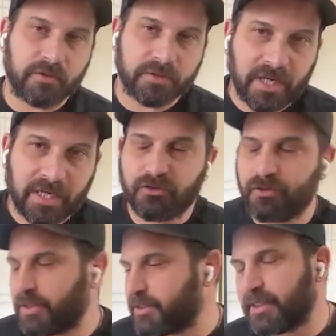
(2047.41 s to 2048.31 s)
course,
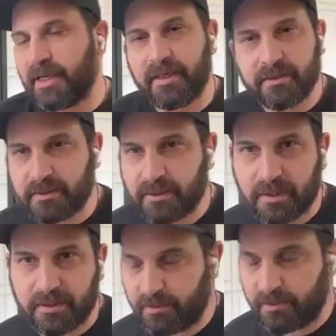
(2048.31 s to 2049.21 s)
country, states,
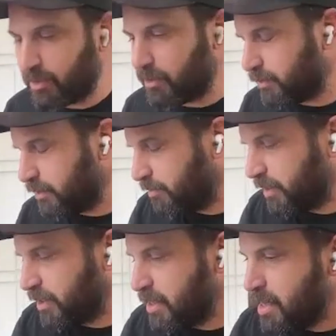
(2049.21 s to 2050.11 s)
the zip code they
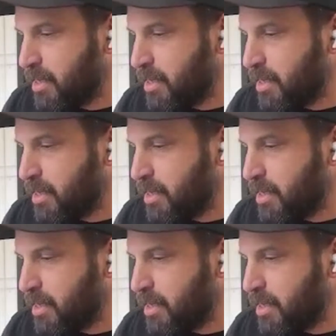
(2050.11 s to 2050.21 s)
make.